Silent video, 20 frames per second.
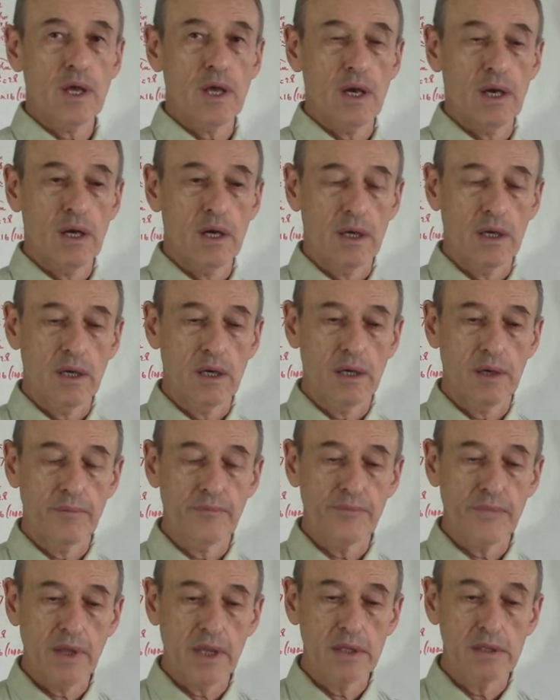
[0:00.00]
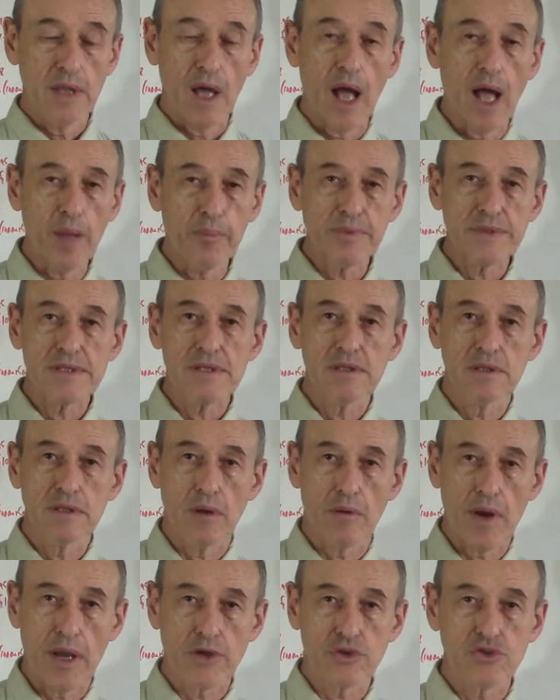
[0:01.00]
um, in the opposite
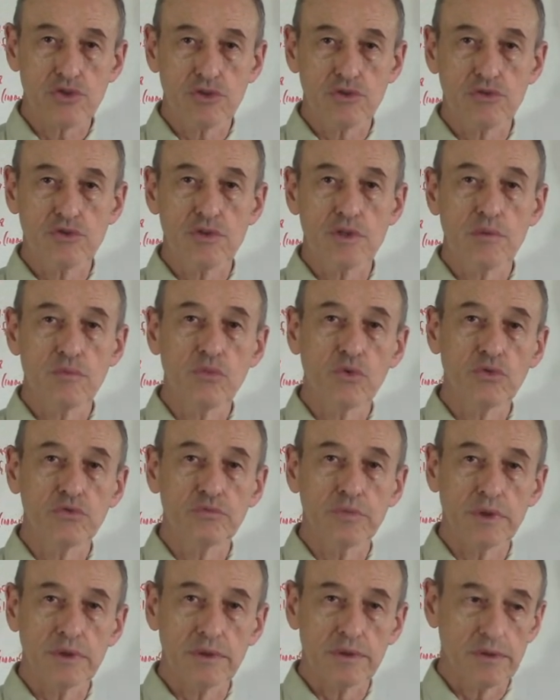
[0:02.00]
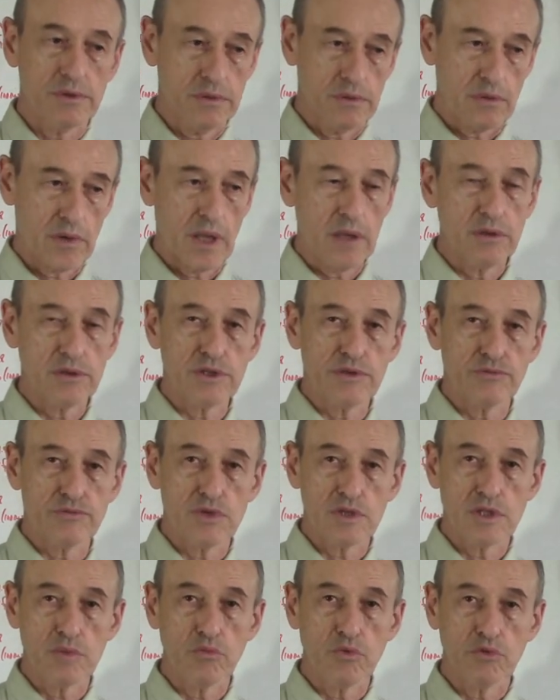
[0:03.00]
direction to the movement relative to
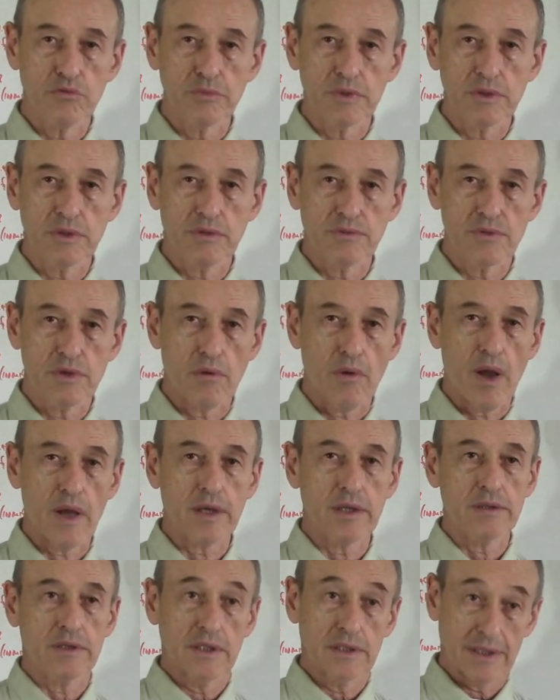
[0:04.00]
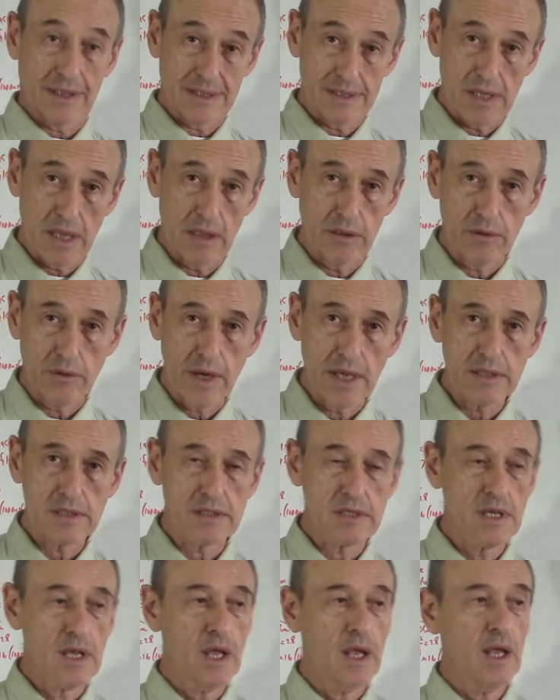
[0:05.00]
the movement of the rocket, it
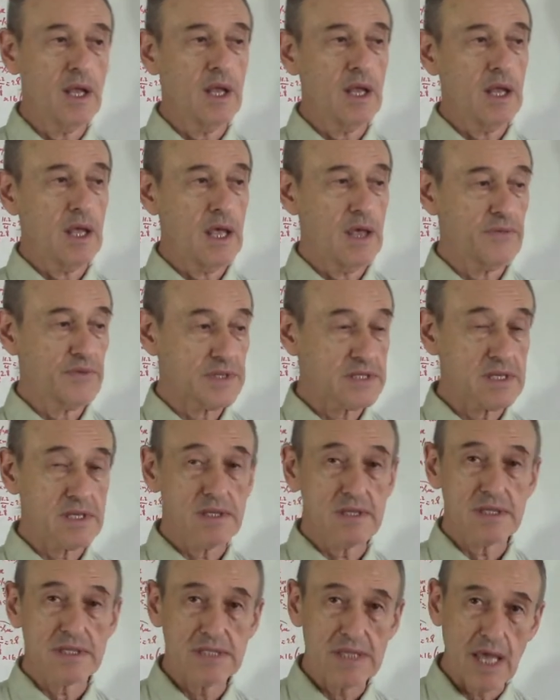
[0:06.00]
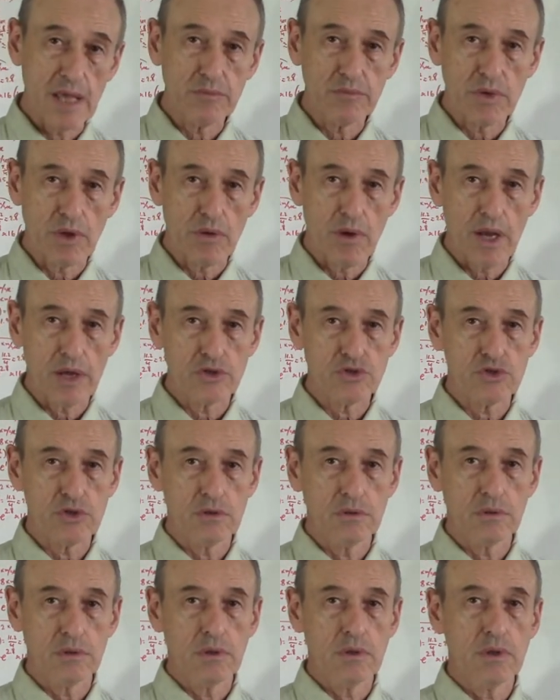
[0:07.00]
accelerates. If it's in the same
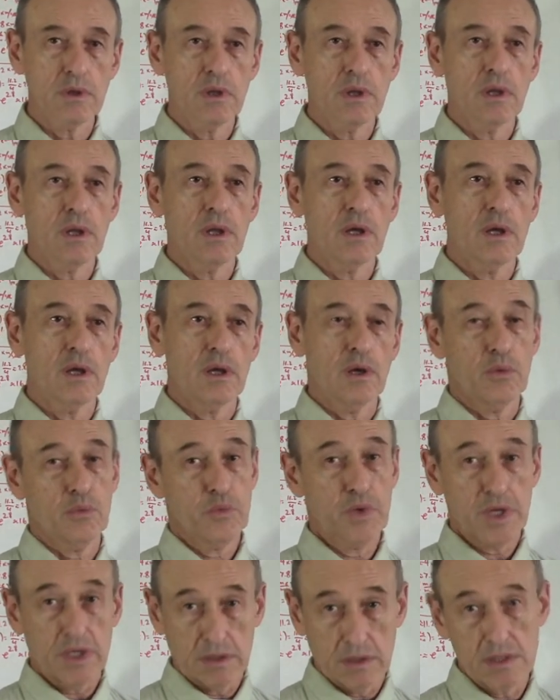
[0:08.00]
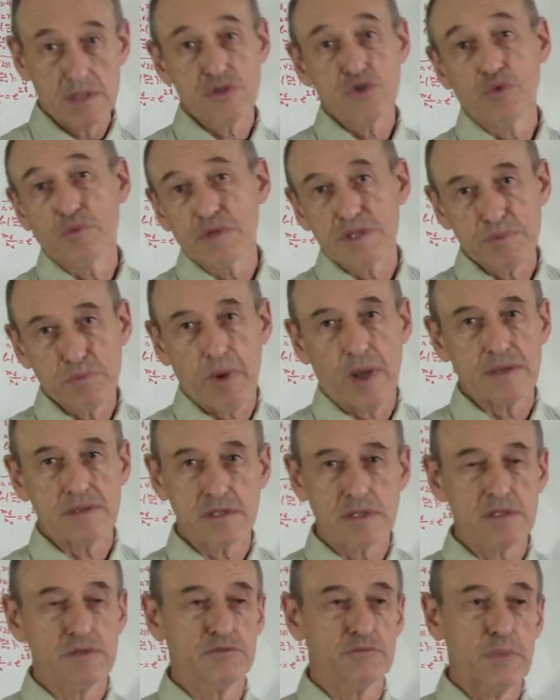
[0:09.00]
direction, we can assume it's
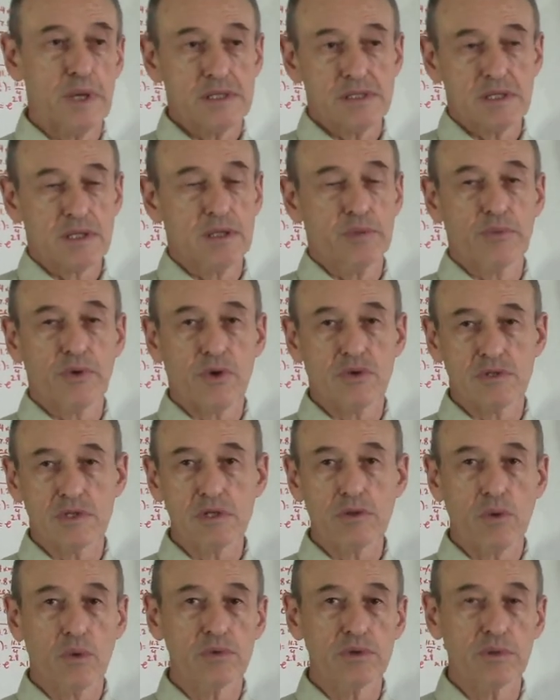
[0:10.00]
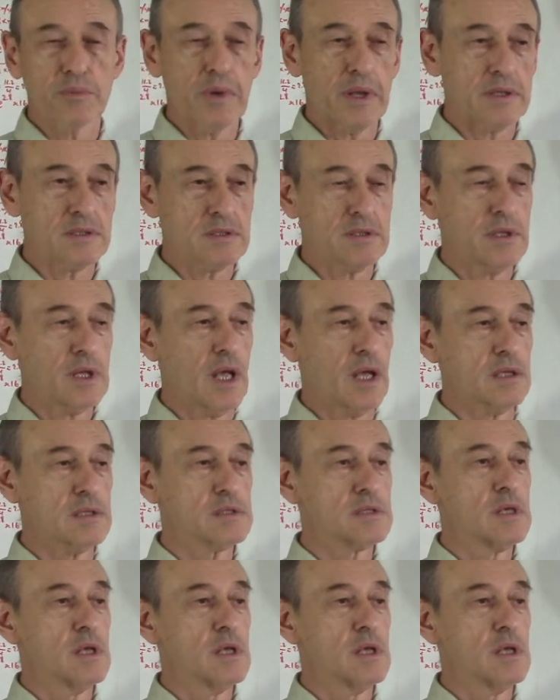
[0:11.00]
positive basically because it all depends on us.